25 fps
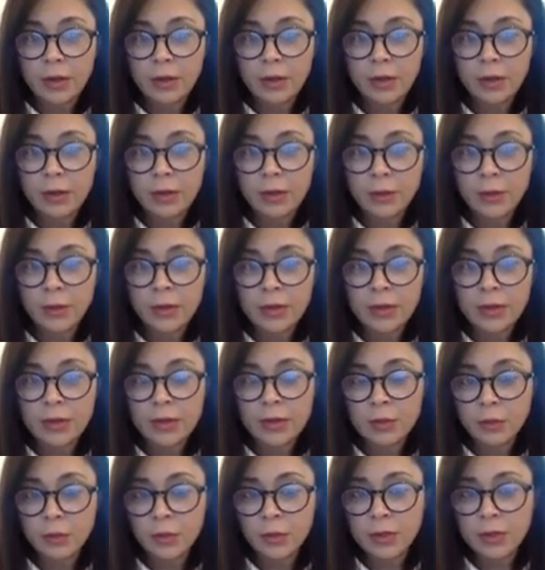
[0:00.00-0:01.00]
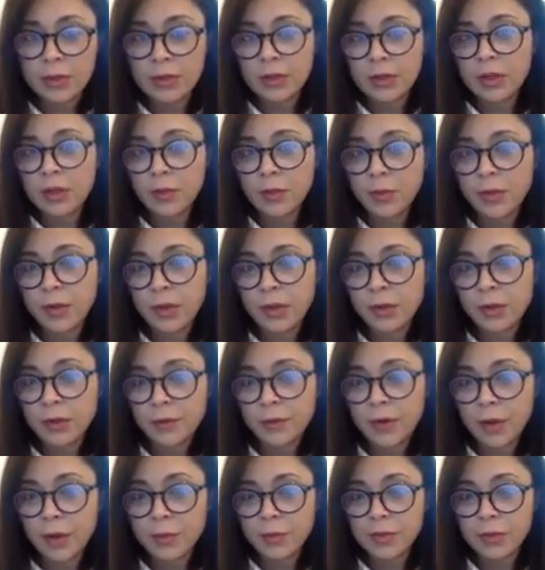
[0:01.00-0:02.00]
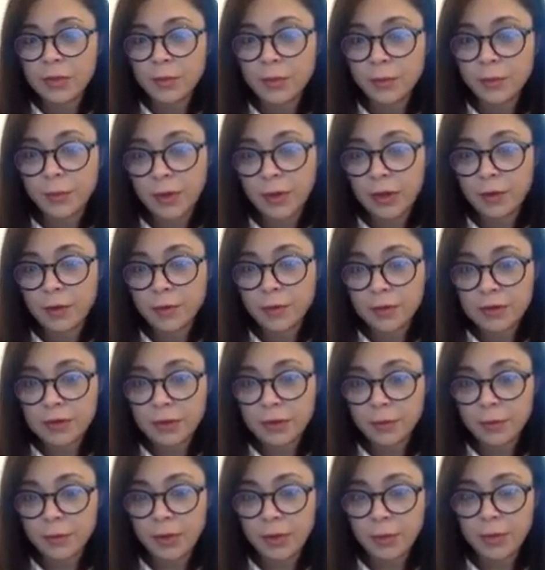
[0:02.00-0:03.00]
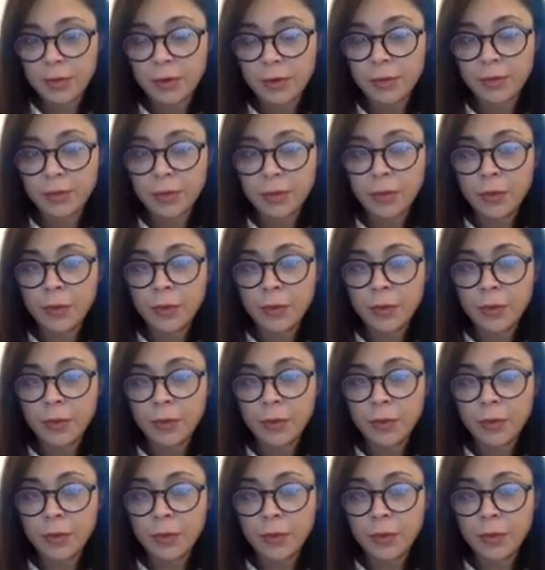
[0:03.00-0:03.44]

what's the appeal of option B for some people?